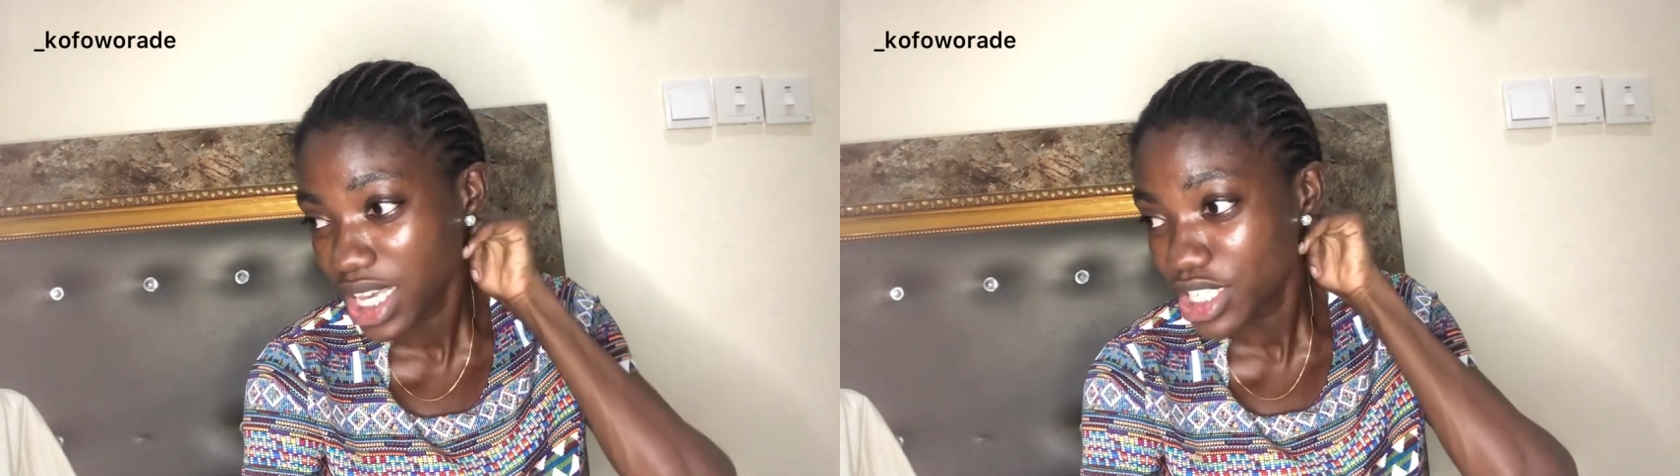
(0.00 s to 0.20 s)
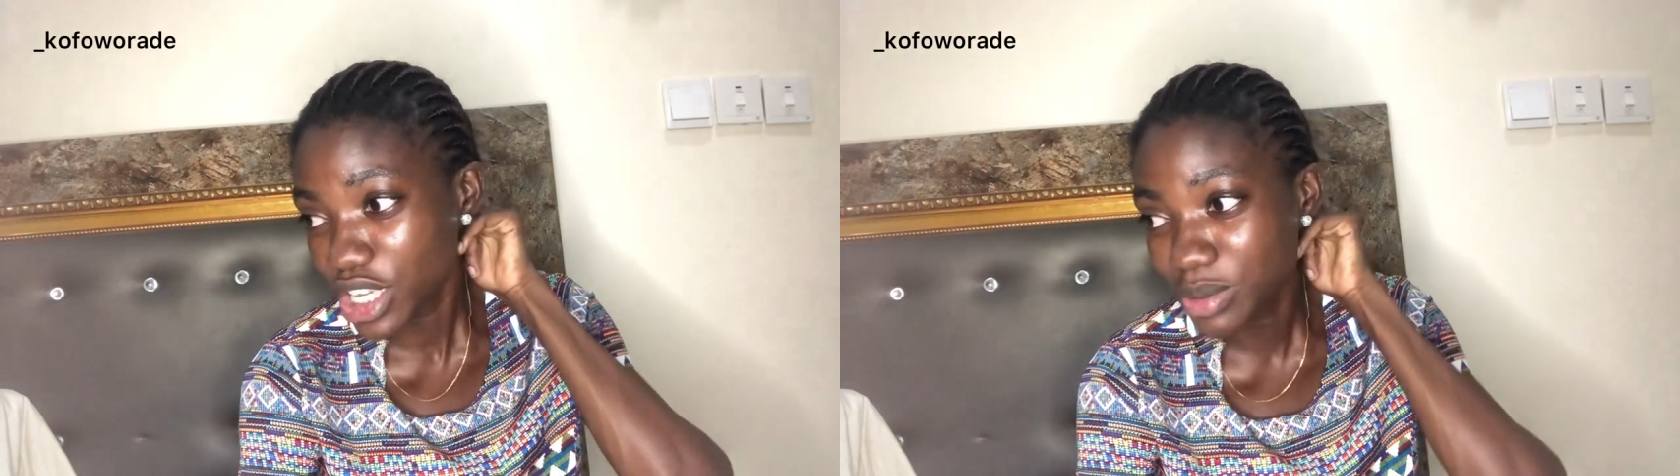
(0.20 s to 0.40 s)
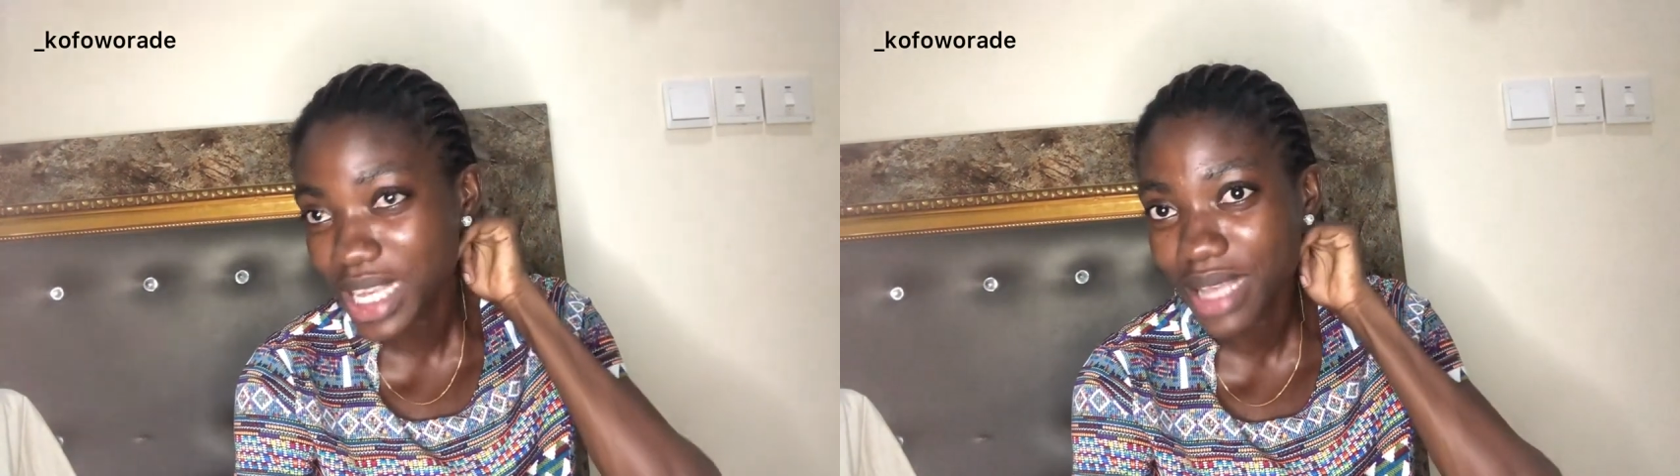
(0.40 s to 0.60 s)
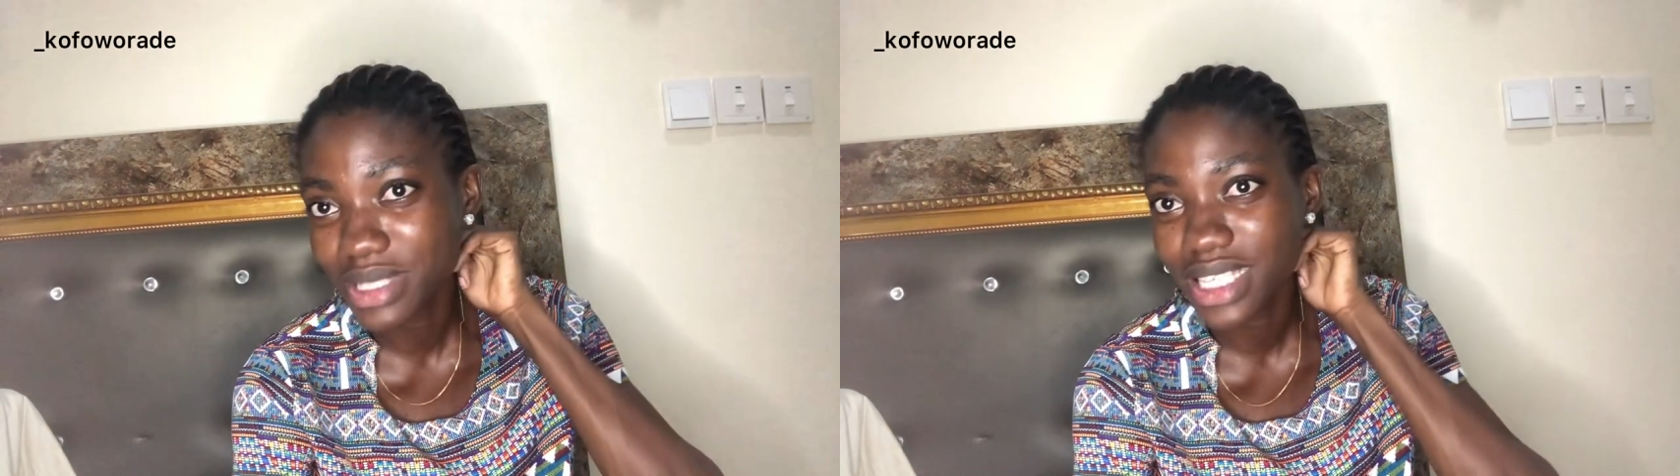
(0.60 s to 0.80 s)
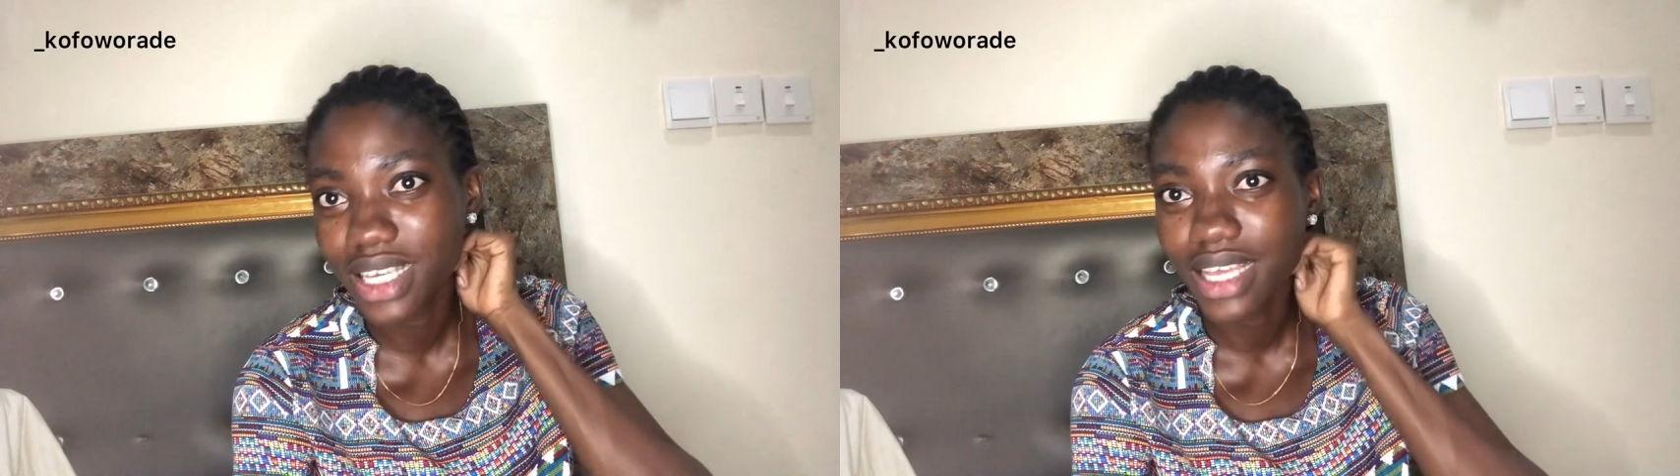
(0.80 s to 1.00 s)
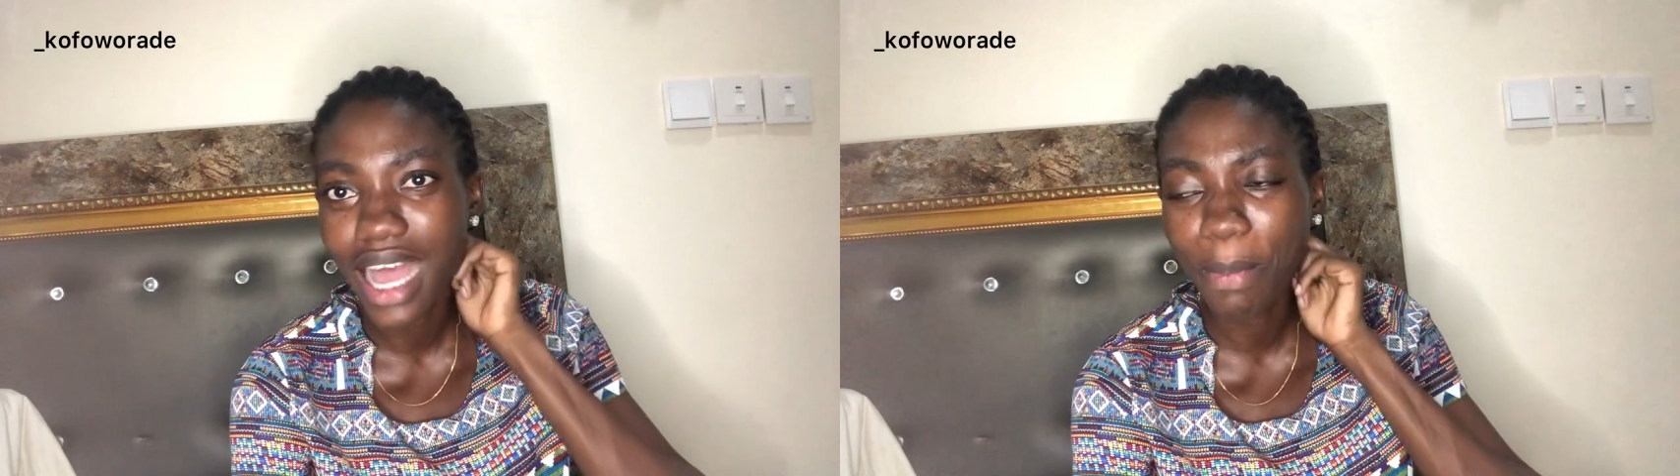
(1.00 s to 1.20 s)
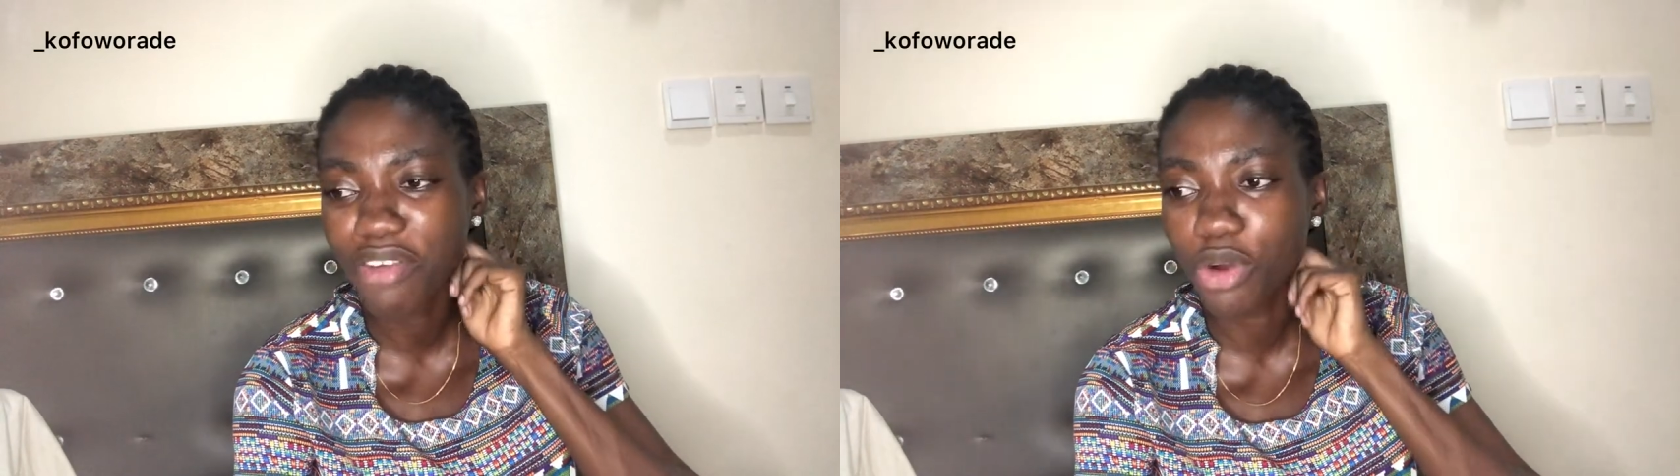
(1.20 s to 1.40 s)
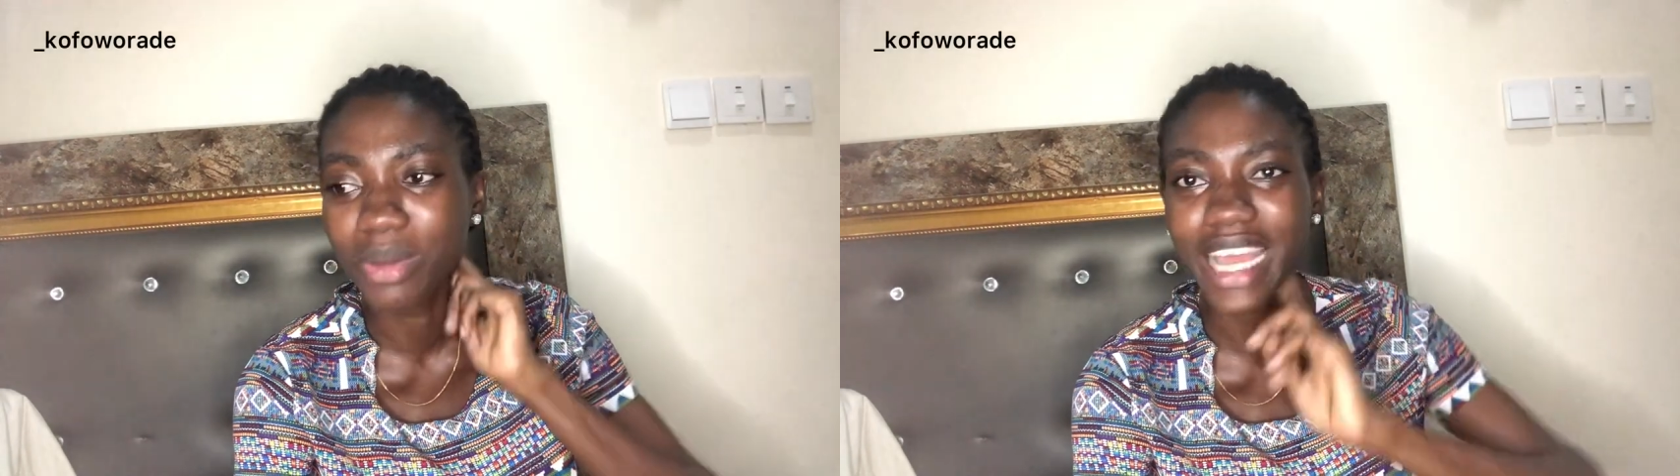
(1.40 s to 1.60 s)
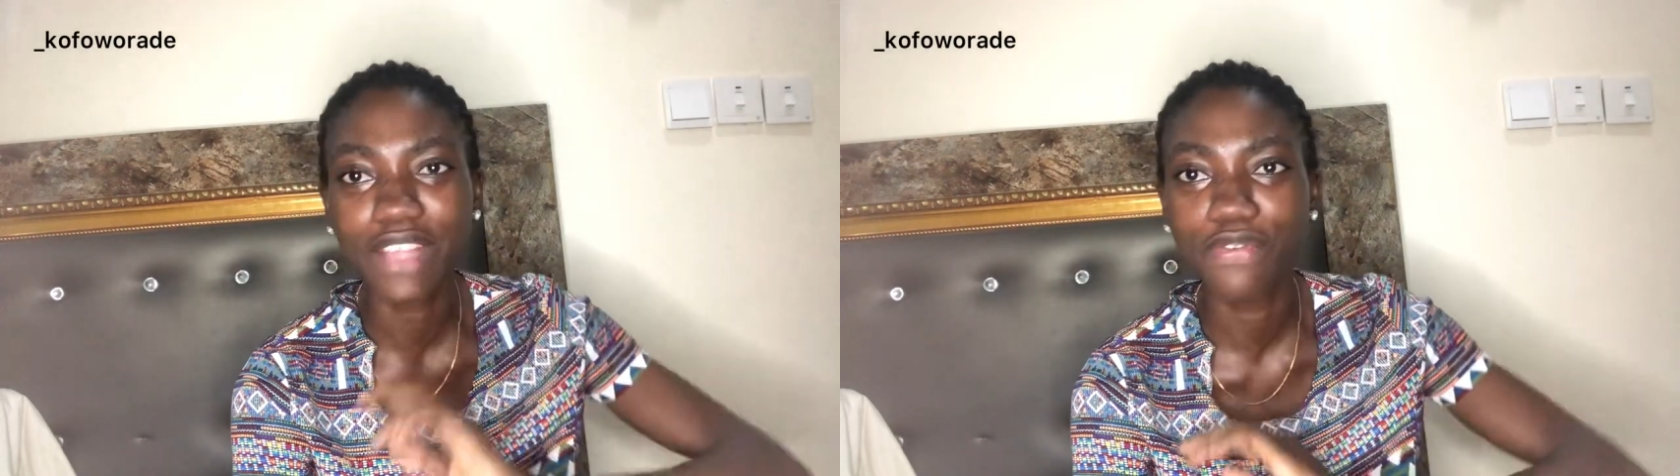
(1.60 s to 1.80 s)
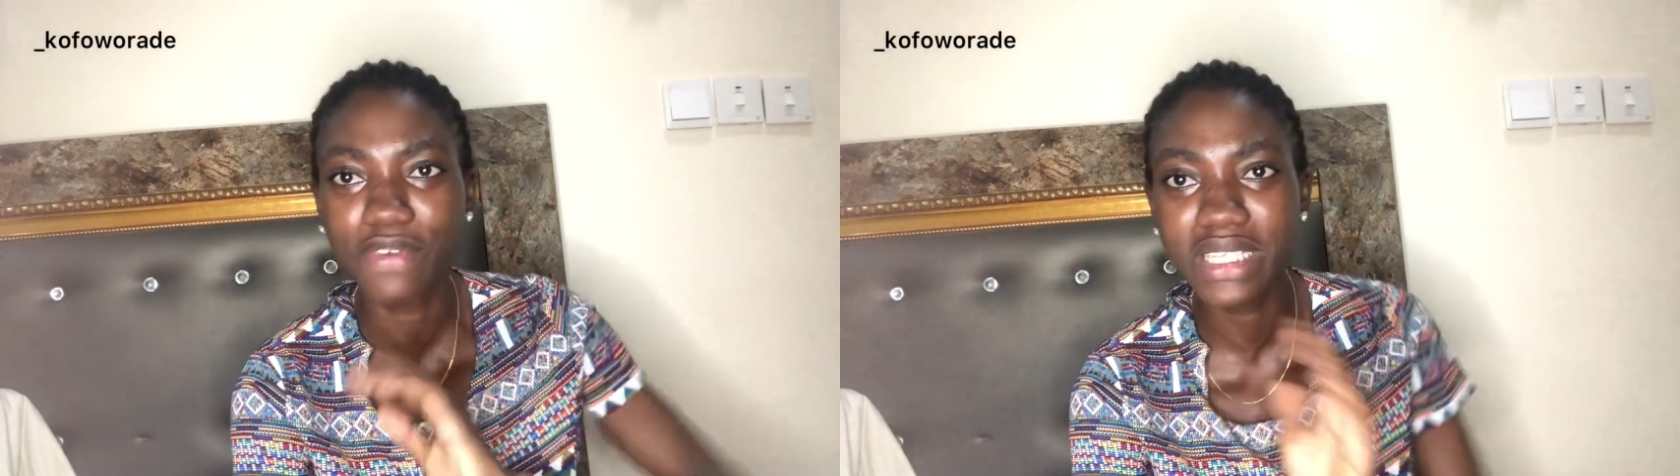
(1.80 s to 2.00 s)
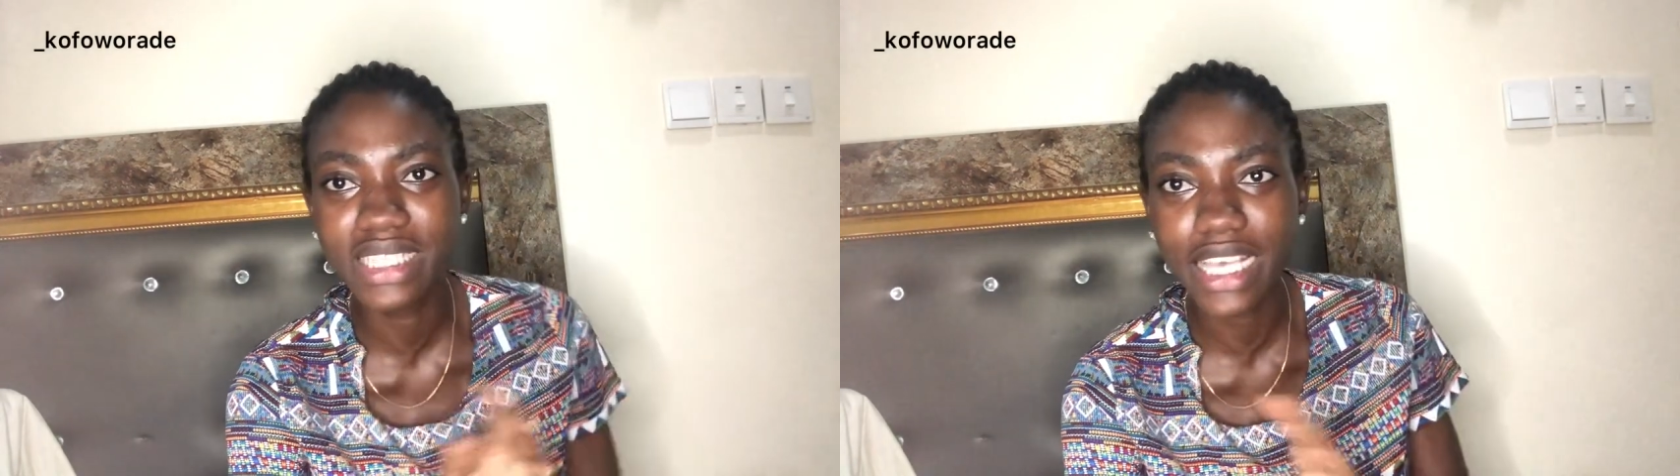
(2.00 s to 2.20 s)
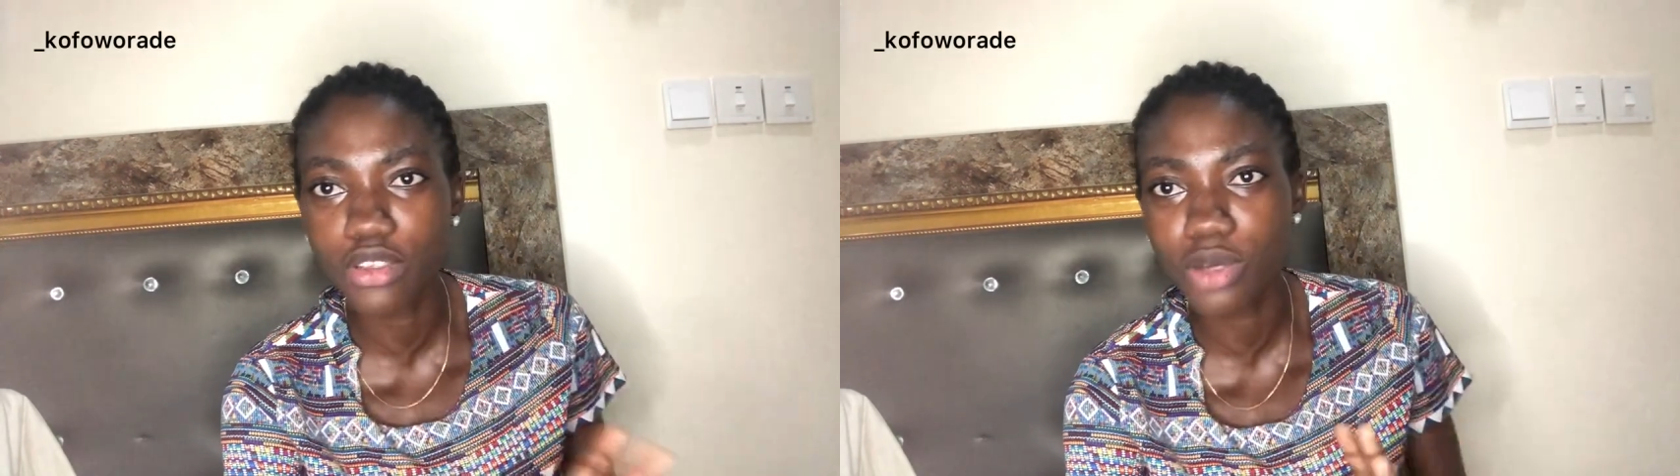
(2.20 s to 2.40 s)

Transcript: Sometimes, apart from night feeds,